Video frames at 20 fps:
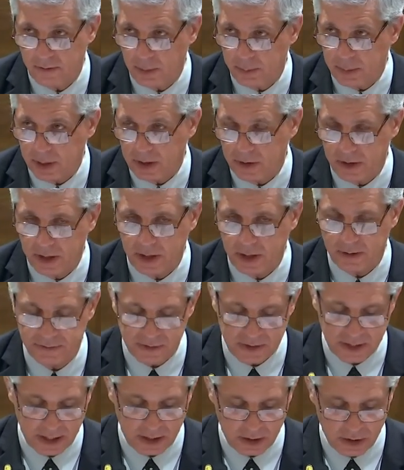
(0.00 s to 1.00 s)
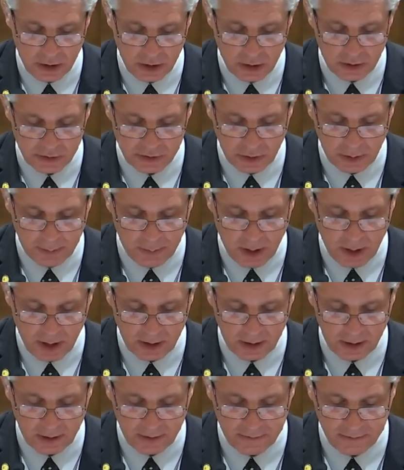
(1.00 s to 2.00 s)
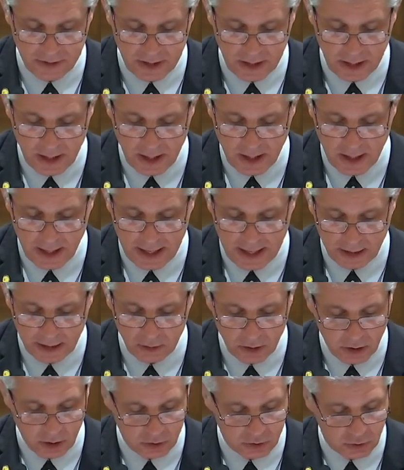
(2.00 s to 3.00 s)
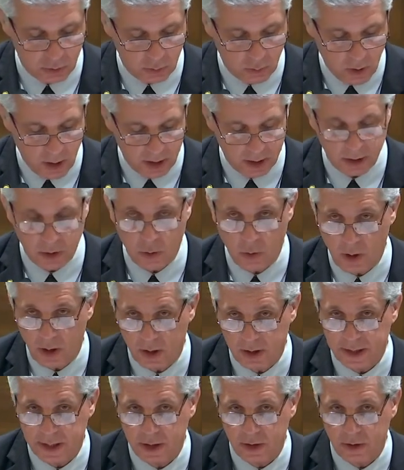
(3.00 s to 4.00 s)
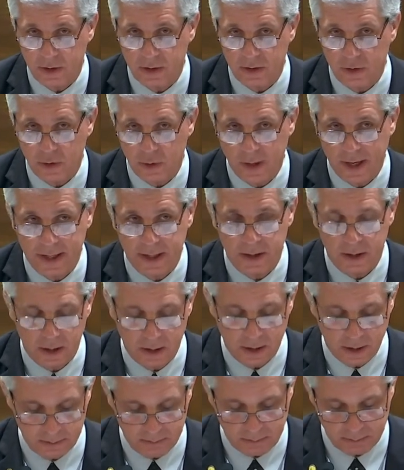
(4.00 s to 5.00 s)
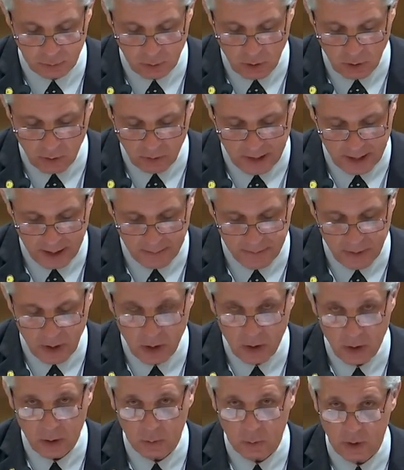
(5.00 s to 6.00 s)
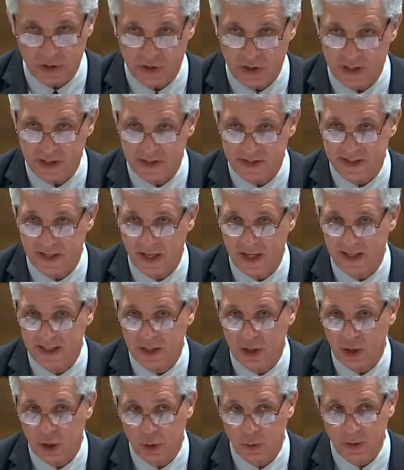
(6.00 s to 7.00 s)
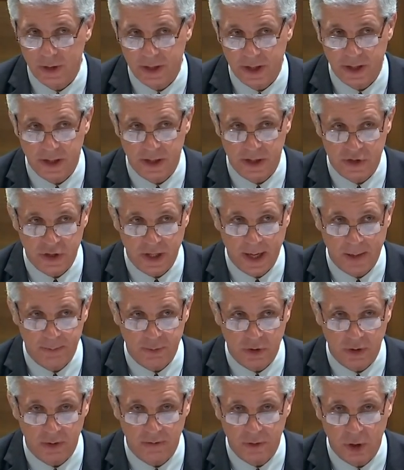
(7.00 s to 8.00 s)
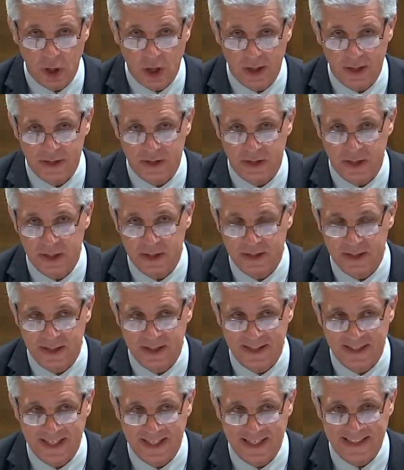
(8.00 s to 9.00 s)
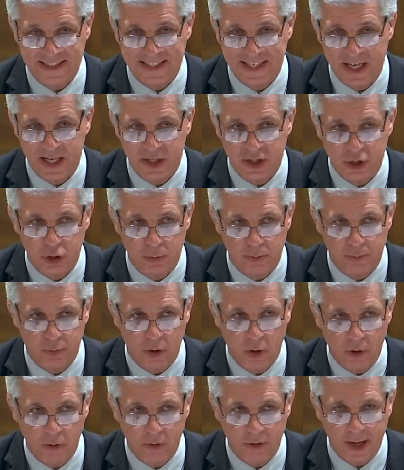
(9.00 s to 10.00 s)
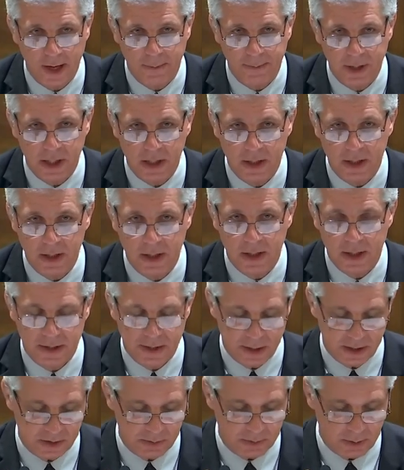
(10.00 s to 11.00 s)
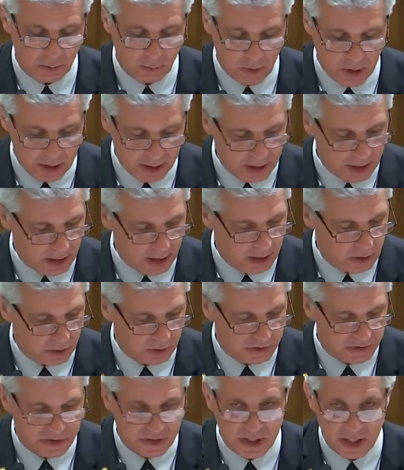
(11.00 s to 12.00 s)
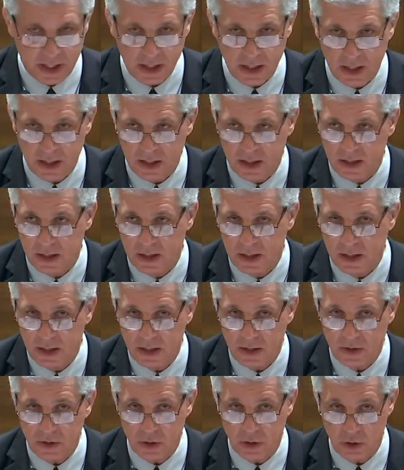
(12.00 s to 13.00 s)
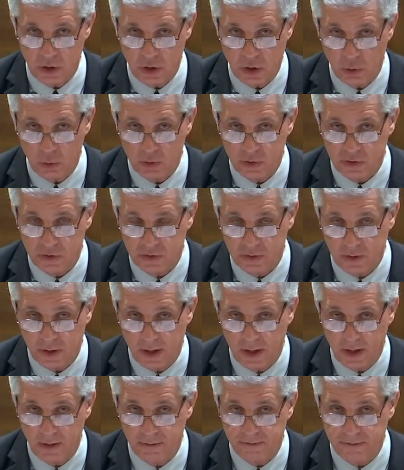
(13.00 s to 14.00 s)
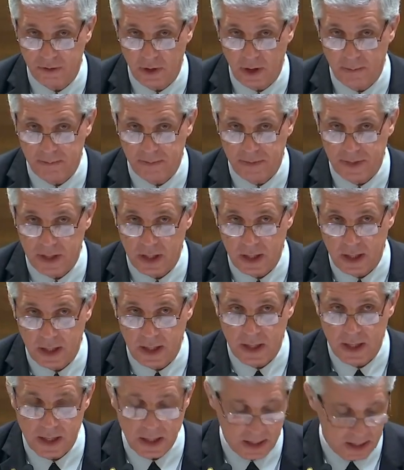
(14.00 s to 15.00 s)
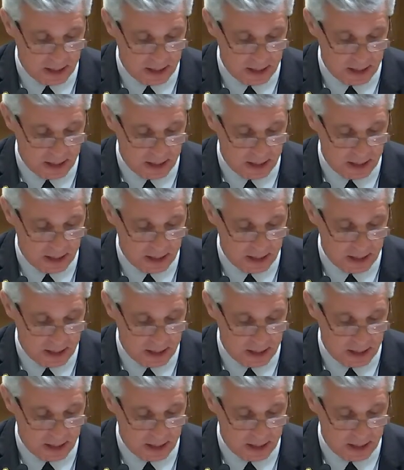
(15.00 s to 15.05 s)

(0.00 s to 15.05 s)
a, a, period of 10 years are part of the agriculture water quality cred, uh, program which is included in a chapter of law it's an existing 10-year program that has been running and you'll see in the notes uh, from the